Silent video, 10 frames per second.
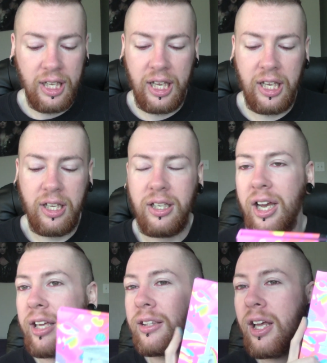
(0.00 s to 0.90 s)
And
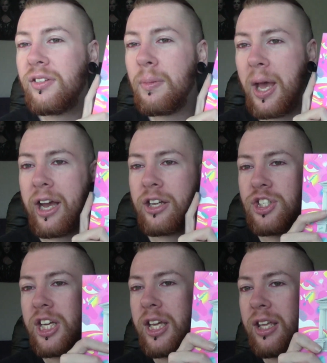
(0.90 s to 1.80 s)
I love the
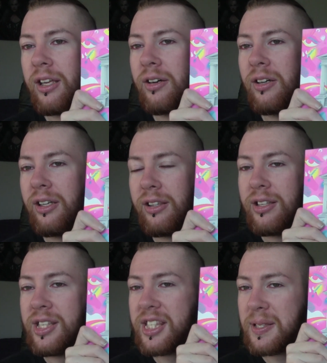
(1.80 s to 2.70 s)
packaging on
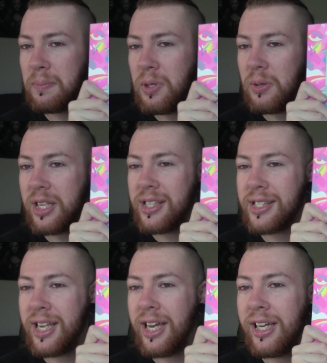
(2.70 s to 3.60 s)
the spooky
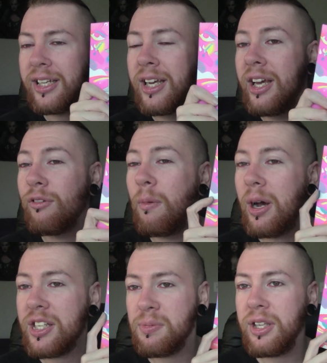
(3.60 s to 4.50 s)
side. It
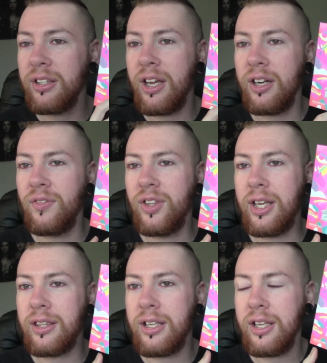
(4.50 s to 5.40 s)
reminds me a lot of
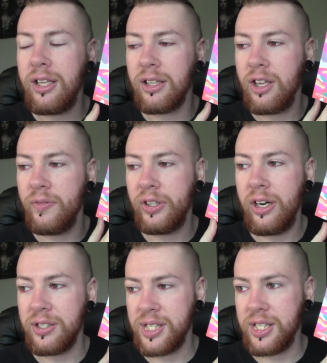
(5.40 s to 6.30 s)
like the cover art